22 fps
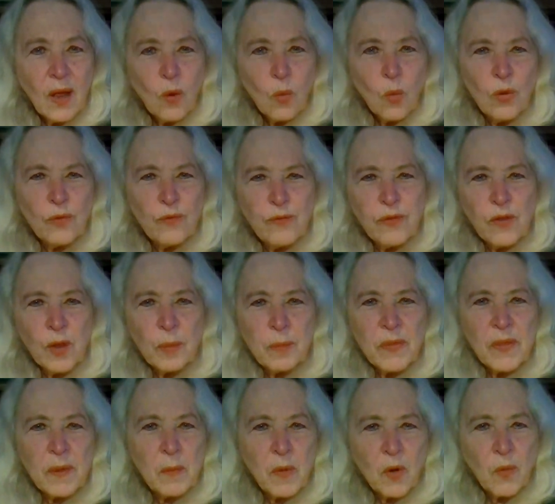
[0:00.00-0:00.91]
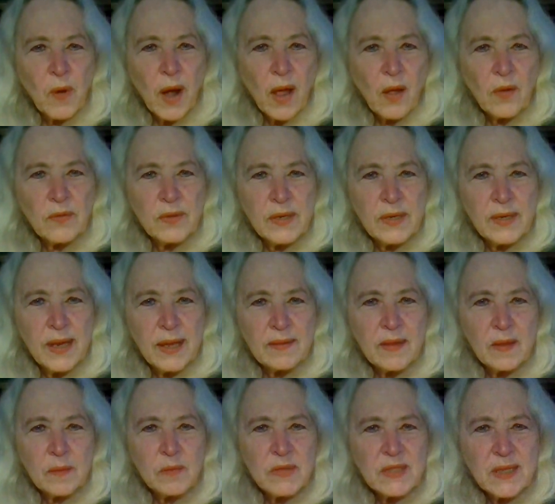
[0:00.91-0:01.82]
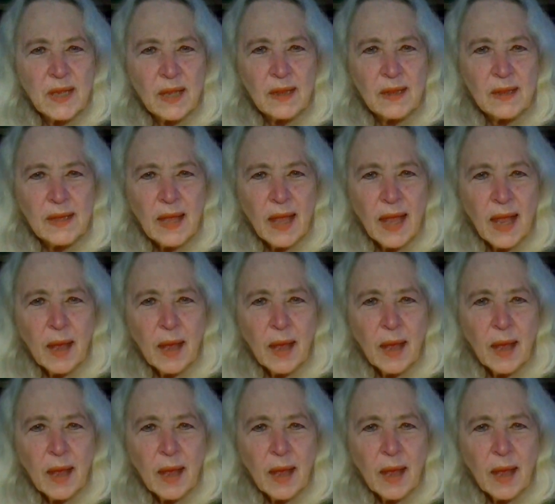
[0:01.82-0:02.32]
We'll flip them around and get them settled.